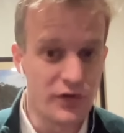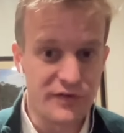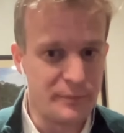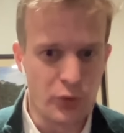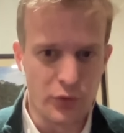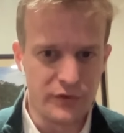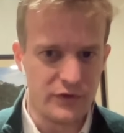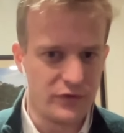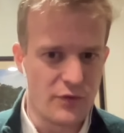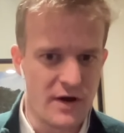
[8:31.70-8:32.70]

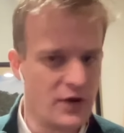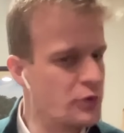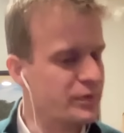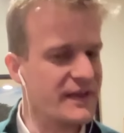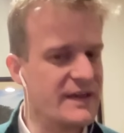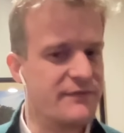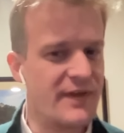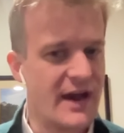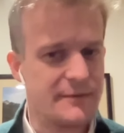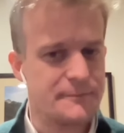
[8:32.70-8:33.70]
supporters, right, who believe
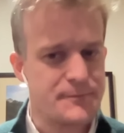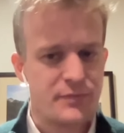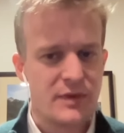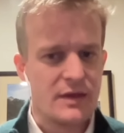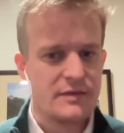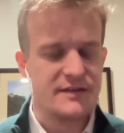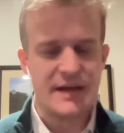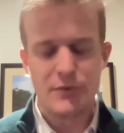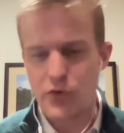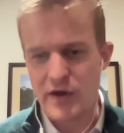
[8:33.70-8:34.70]
that the
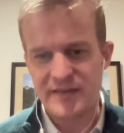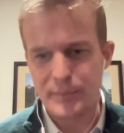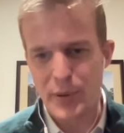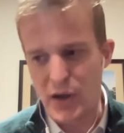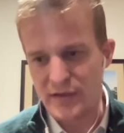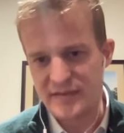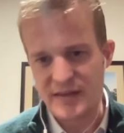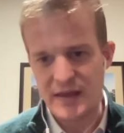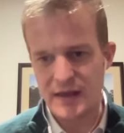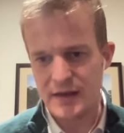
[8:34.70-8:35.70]
Democratic
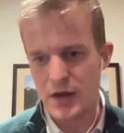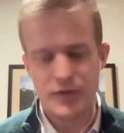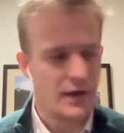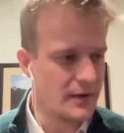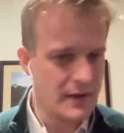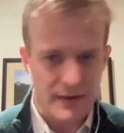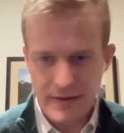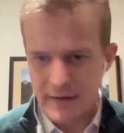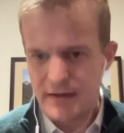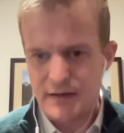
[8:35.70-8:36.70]
Party and other
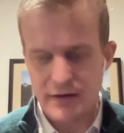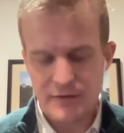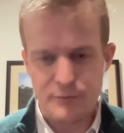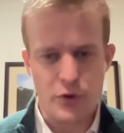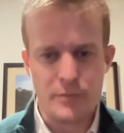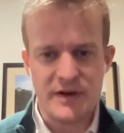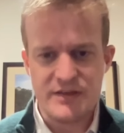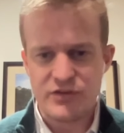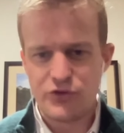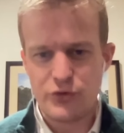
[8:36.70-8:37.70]
kind of prominent
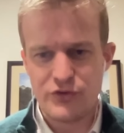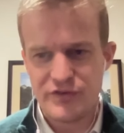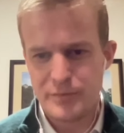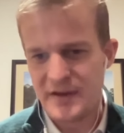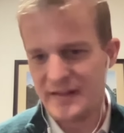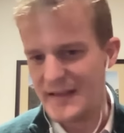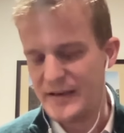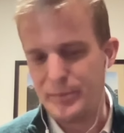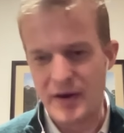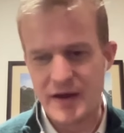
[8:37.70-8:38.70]
institutions are being
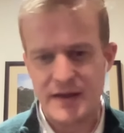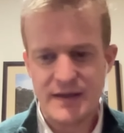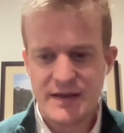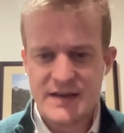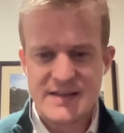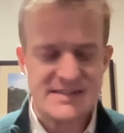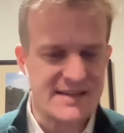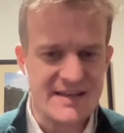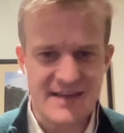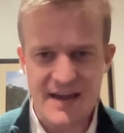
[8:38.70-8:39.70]
led by
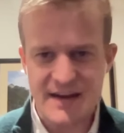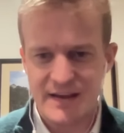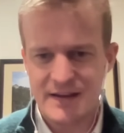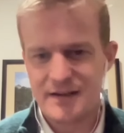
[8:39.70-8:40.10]
satanic,